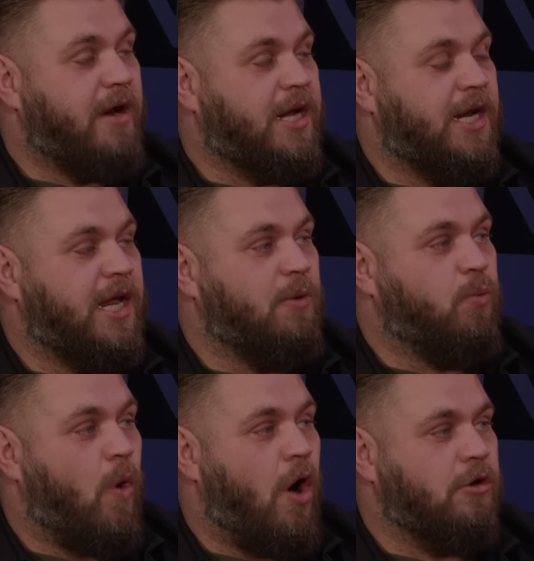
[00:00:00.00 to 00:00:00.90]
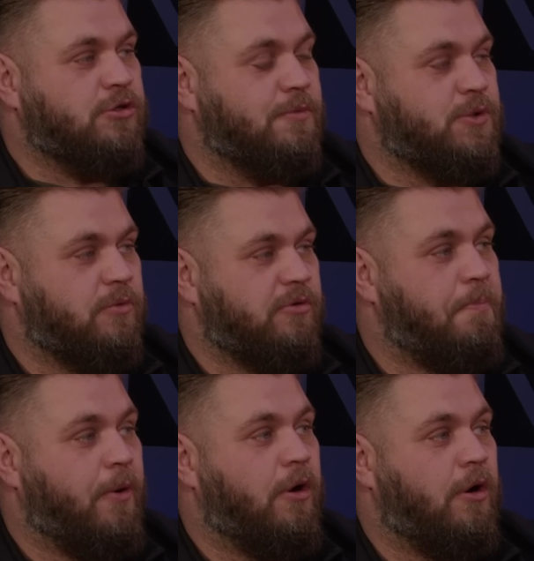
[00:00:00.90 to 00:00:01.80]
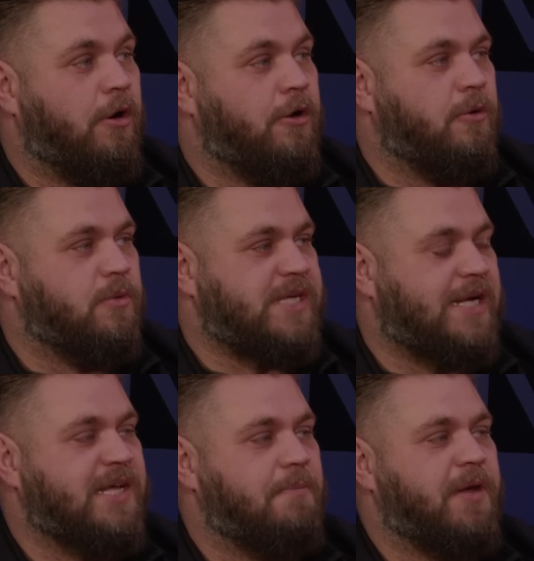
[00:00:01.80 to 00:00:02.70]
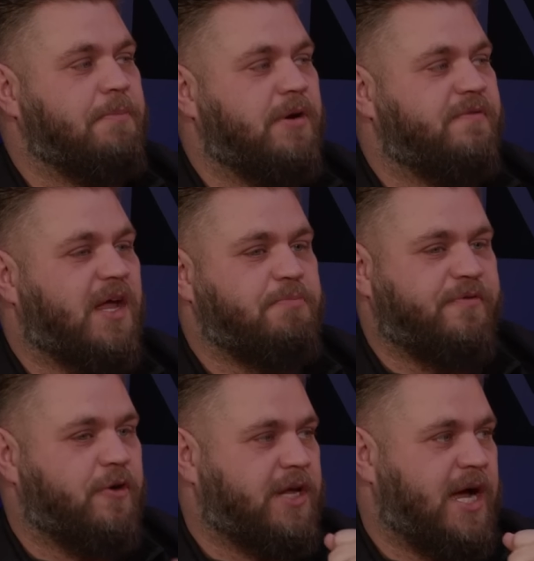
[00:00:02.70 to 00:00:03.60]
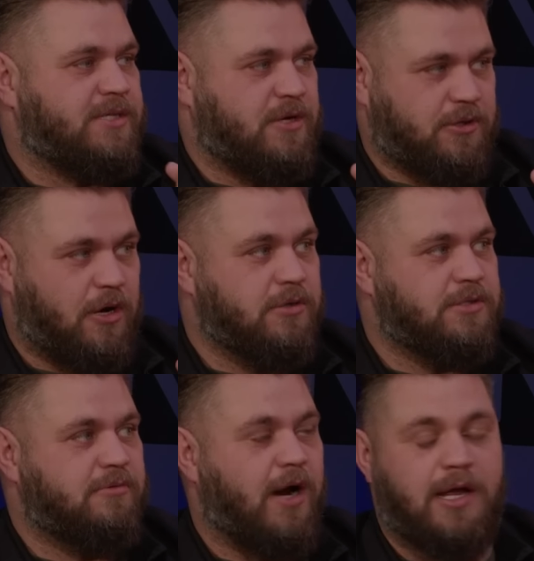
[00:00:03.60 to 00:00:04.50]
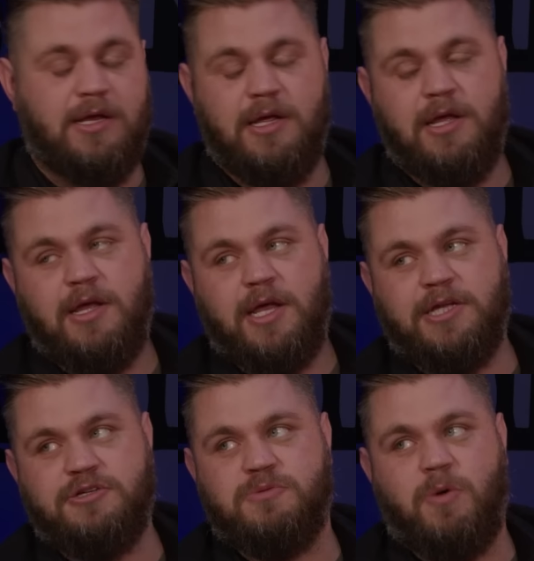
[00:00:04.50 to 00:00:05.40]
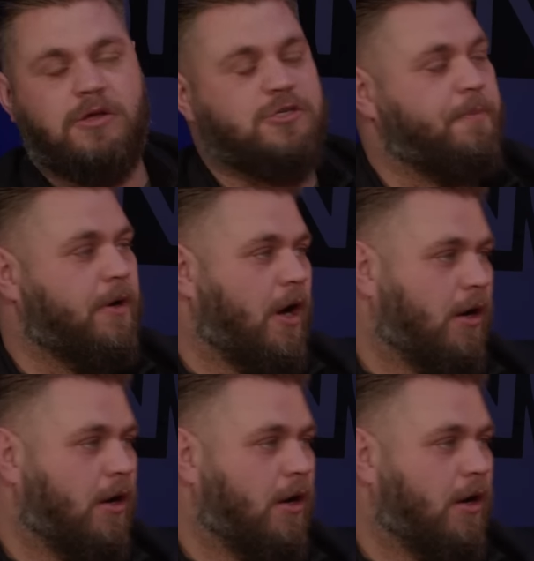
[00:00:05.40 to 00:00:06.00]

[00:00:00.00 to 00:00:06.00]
I reckon he back? walked up to a reporter who and was said, asking people if they preferred cats or dogs. Right? right? just walked up